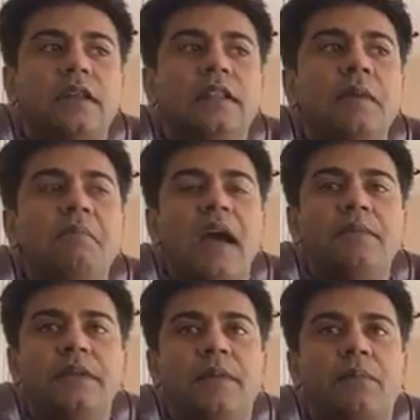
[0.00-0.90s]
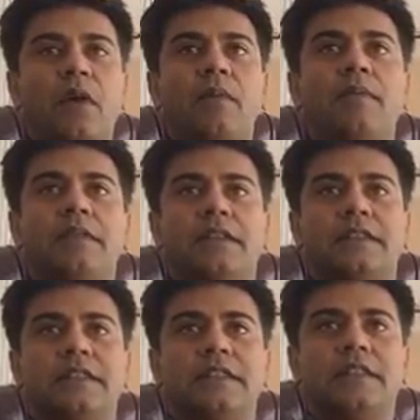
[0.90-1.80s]
there might be a problem in the
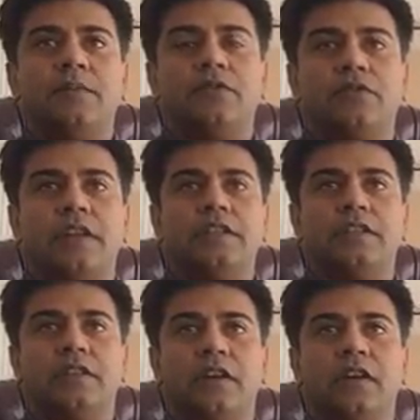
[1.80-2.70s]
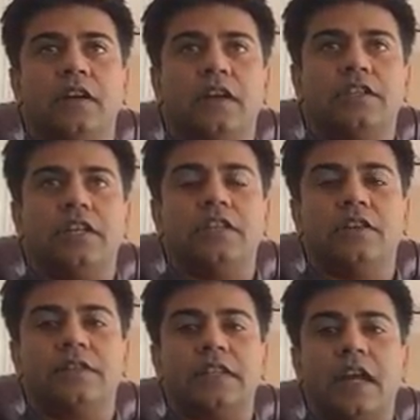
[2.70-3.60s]
system to register a change
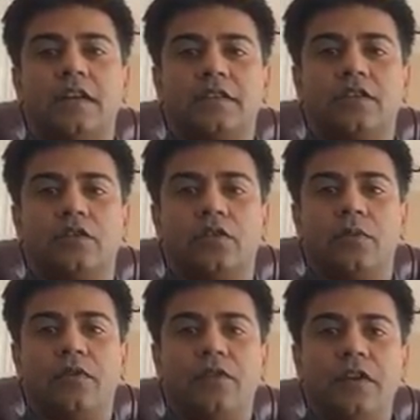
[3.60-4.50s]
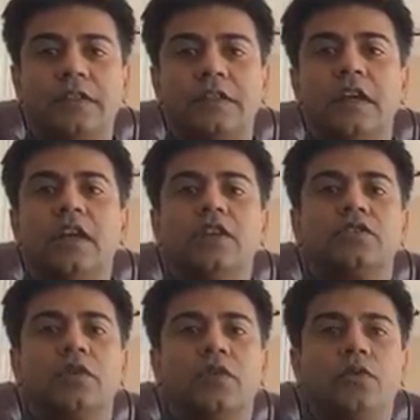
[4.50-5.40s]
of status on October 1st.
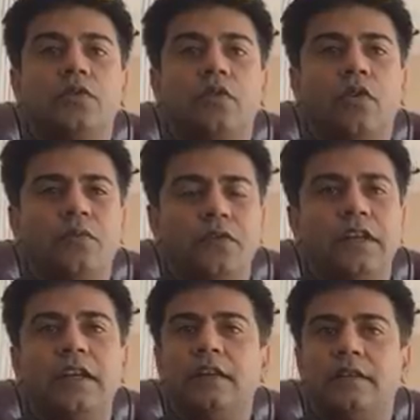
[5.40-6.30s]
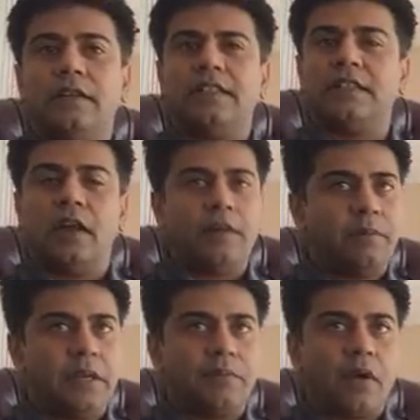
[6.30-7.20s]
So hopefully it's not a
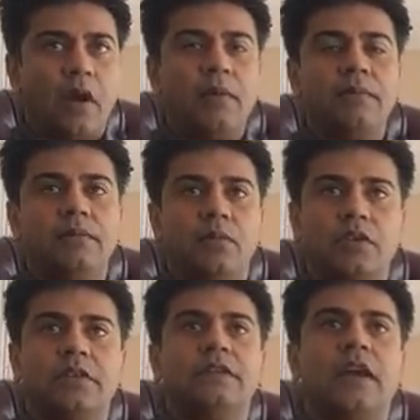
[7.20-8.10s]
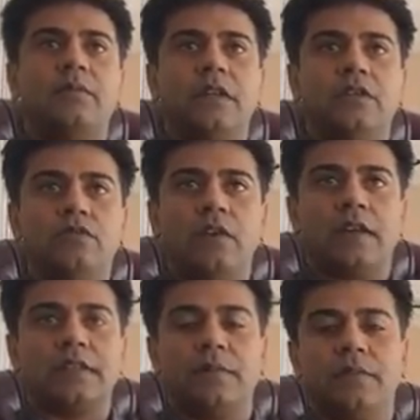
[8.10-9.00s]
big problem. Most of the time they do
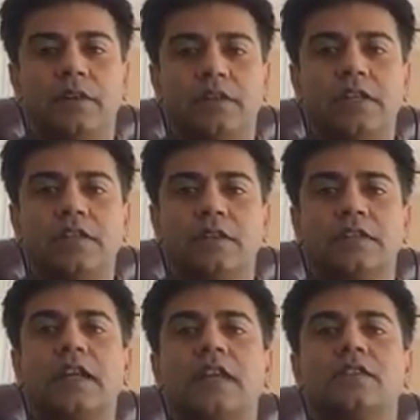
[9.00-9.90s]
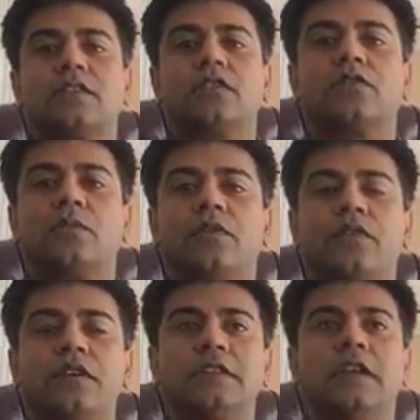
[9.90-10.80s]
accept the change of status on October
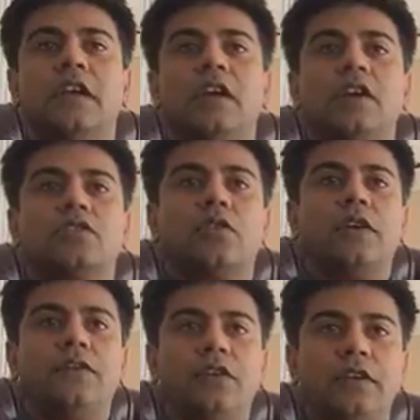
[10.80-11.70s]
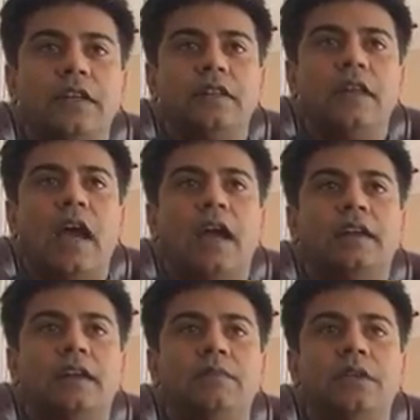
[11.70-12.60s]
1st. So if you did
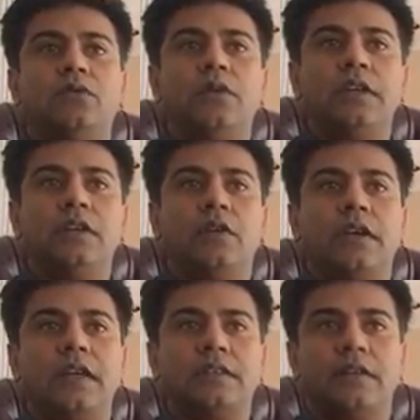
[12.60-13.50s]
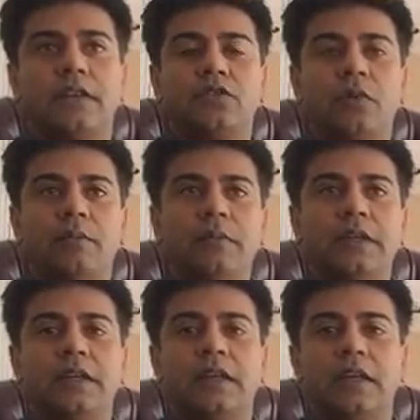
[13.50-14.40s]
that, in between your case of
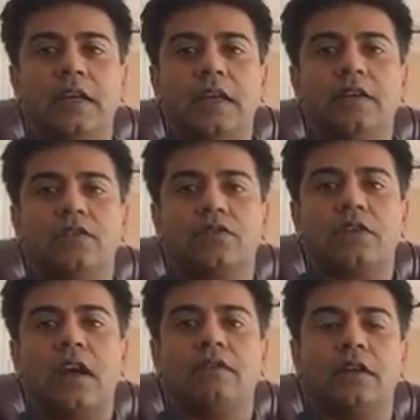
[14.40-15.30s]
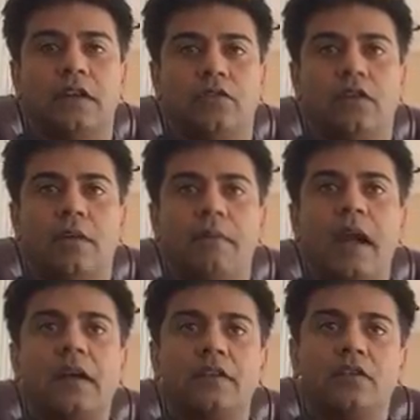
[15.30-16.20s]
H1B kicking in, you travel and you come
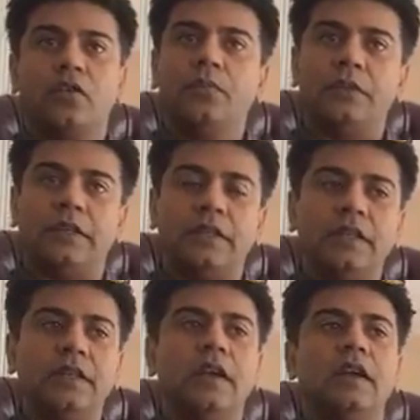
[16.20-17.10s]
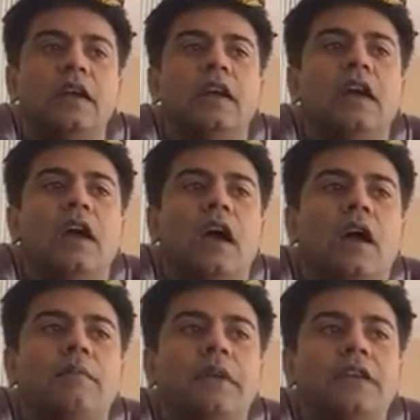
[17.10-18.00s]
back on the OPT,
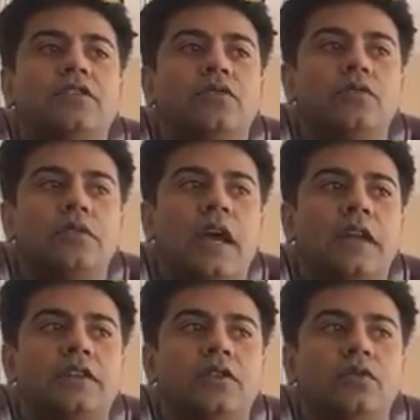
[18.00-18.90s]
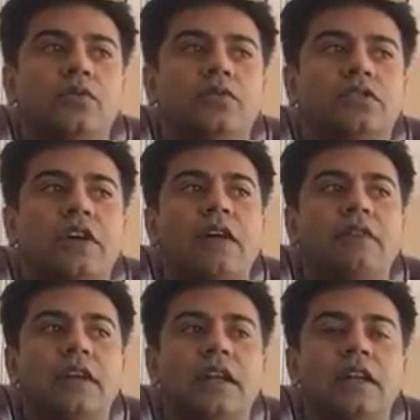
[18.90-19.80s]
make sure that you
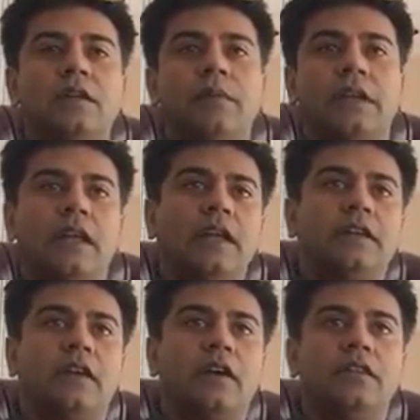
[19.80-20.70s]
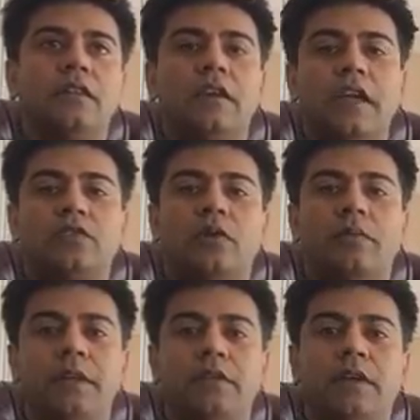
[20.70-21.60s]
travel a little bit later under the
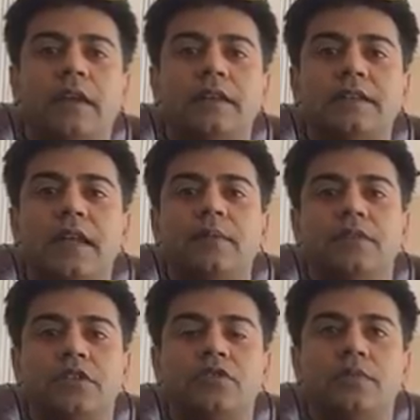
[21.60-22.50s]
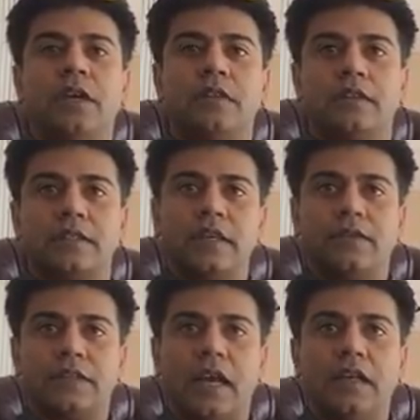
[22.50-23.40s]
H1B to get a stamp, just to be on the
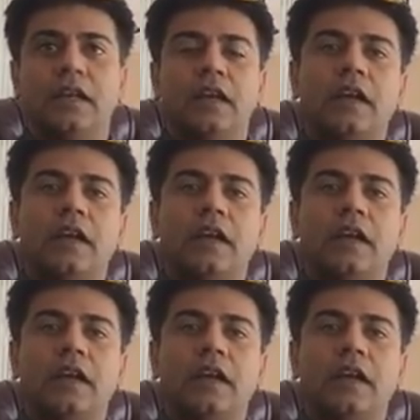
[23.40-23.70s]
safe side